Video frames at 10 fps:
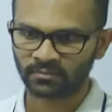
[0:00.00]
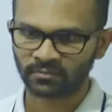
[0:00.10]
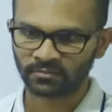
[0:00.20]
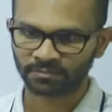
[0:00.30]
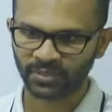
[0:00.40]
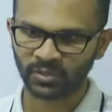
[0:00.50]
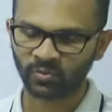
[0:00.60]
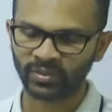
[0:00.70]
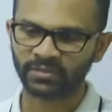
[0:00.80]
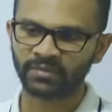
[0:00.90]
PO
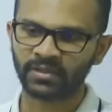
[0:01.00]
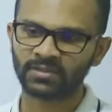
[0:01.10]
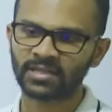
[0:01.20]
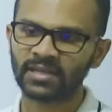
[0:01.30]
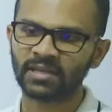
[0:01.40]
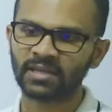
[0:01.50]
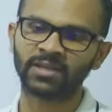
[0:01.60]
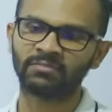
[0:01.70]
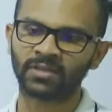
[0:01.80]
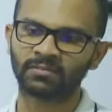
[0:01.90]
mathematics and applied mathematics.